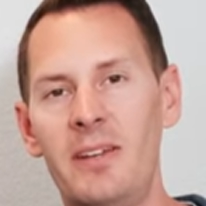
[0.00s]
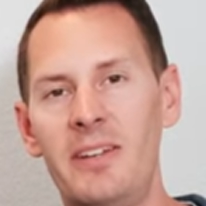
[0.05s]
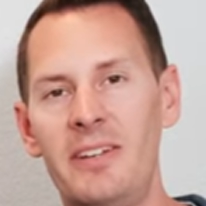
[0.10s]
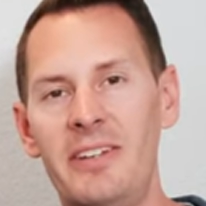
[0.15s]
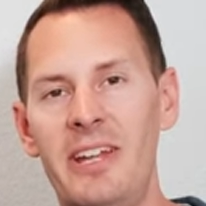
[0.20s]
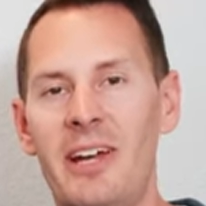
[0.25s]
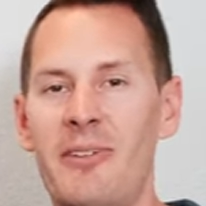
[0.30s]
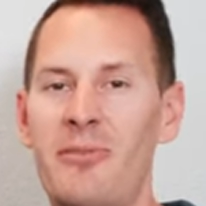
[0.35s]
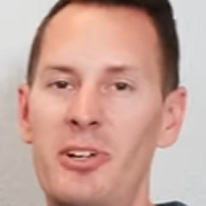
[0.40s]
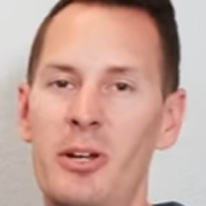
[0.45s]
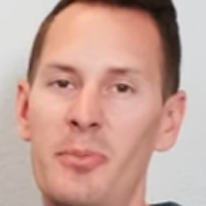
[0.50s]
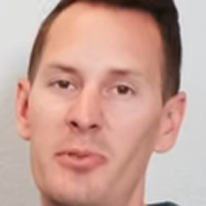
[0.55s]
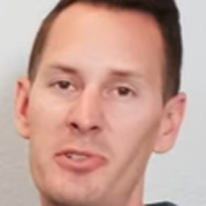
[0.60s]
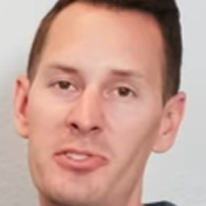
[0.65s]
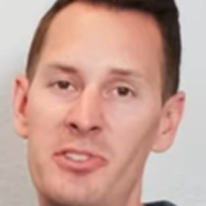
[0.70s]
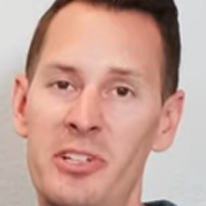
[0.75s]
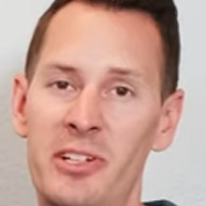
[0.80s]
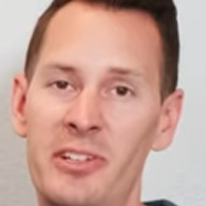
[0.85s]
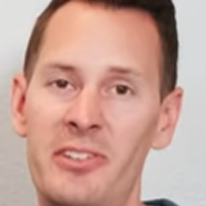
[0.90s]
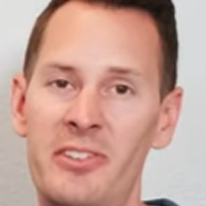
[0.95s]
Now for number
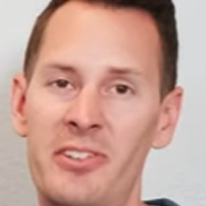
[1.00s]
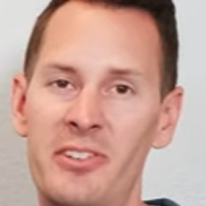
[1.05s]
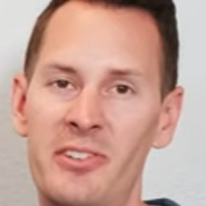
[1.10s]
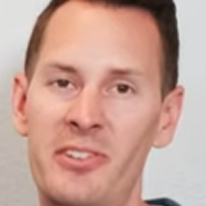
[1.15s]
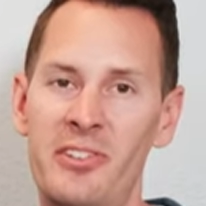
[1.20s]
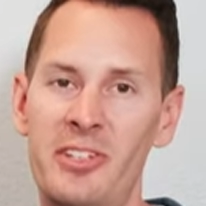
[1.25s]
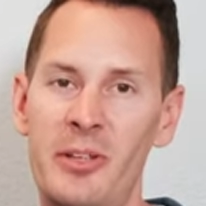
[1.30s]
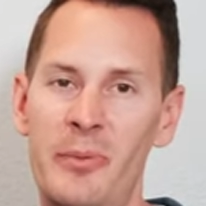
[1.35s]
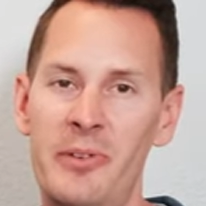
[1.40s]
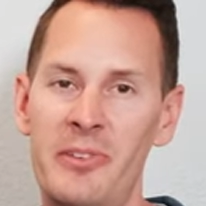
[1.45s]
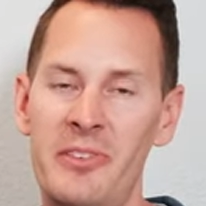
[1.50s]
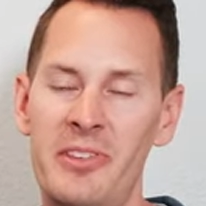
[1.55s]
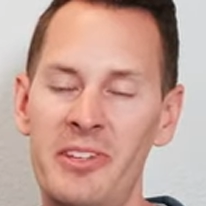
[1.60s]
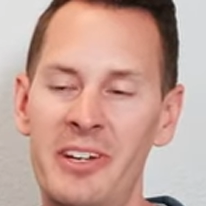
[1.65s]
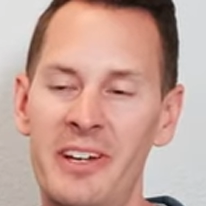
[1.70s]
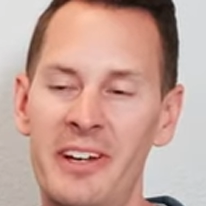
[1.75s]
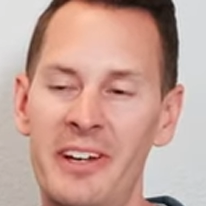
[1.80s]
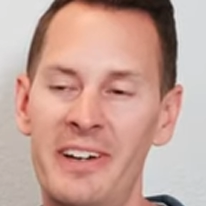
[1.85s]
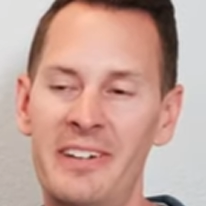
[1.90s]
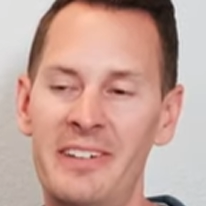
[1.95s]
six, this is something that,
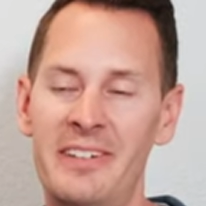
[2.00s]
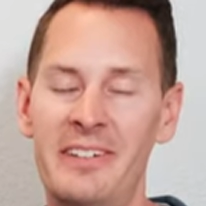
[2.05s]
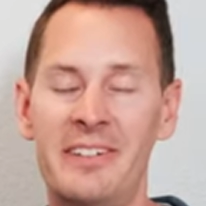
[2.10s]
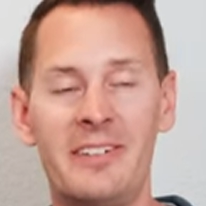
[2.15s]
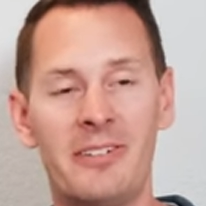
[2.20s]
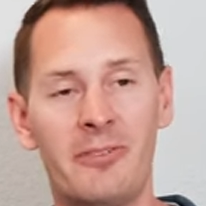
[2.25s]
uh,